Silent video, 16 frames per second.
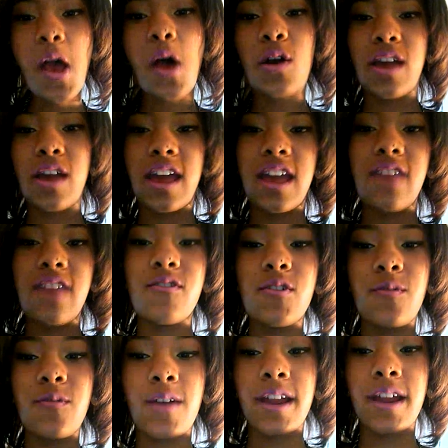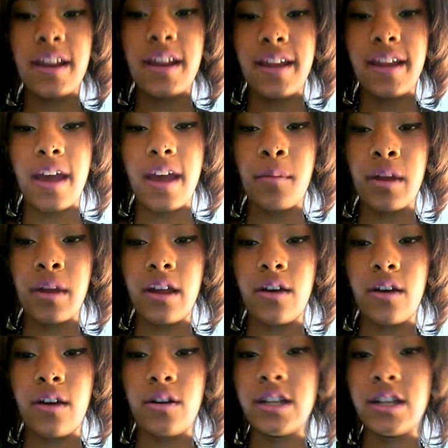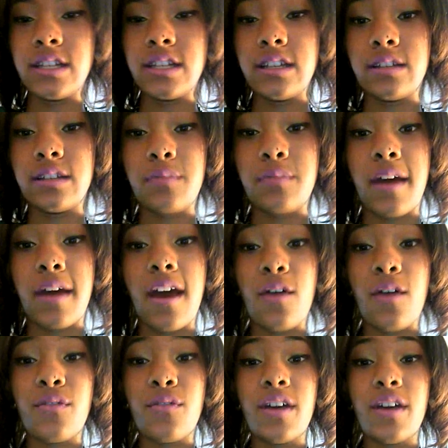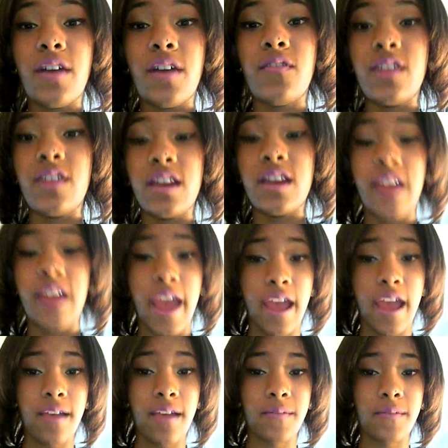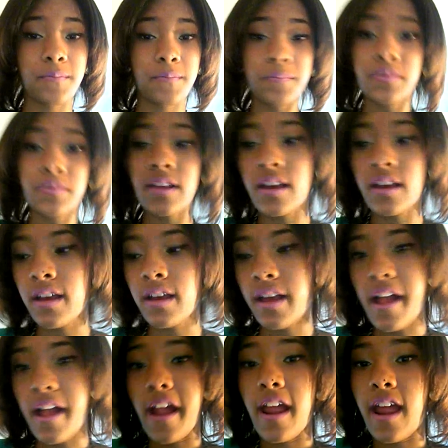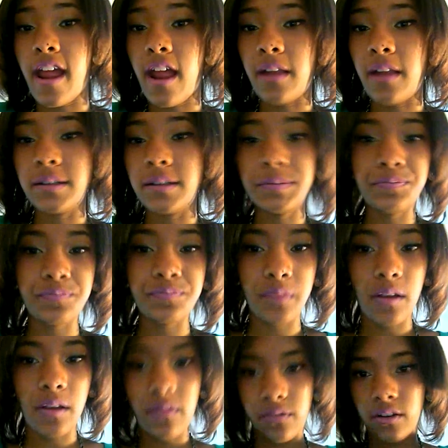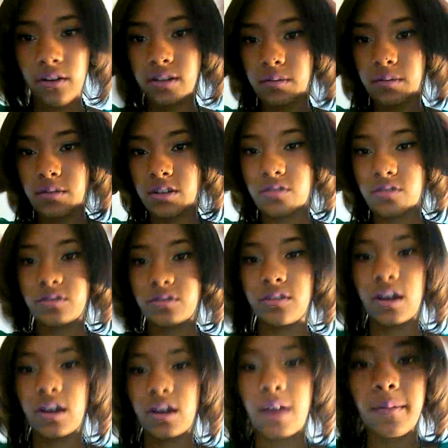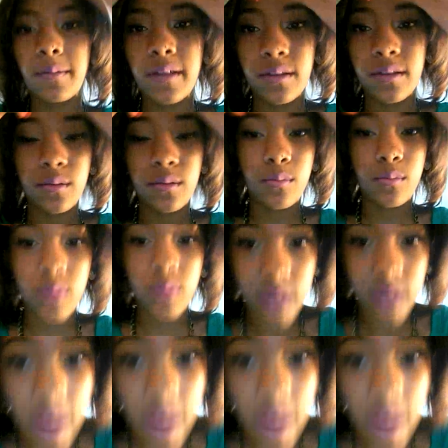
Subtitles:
Okay, if you read it down below, this is my outfit of the day. And first, I'm just going to start with what I